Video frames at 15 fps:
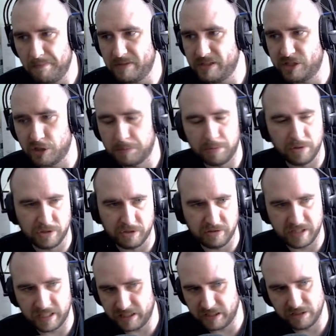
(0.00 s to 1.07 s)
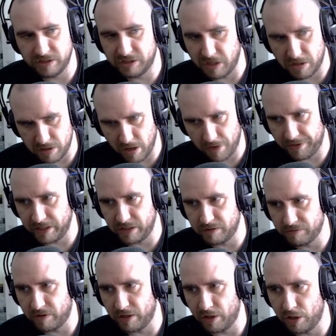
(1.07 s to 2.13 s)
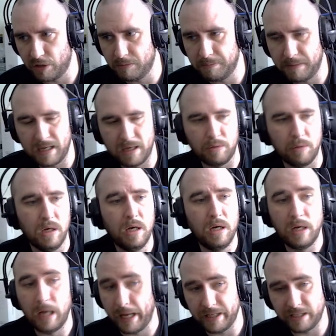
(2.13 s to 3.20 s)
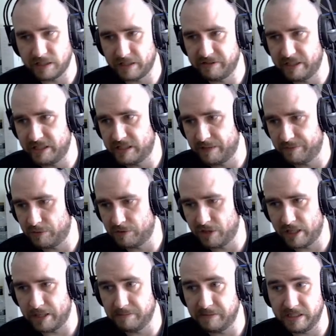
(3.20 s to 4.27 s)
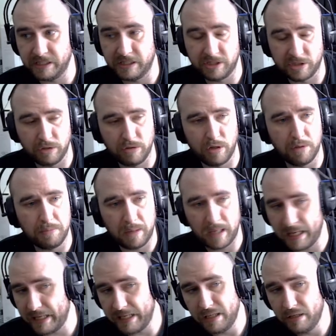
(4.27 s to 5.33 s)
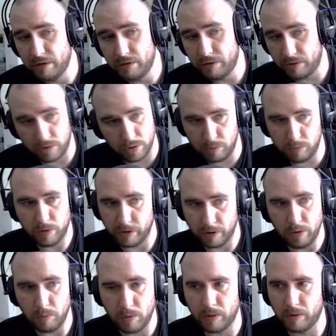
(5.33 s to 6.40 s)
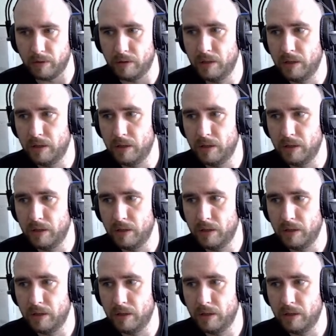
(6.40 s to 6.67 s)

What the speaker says: 0.2 seconds, nothing to write home about. And as I've said several times, in solo play, do what you want.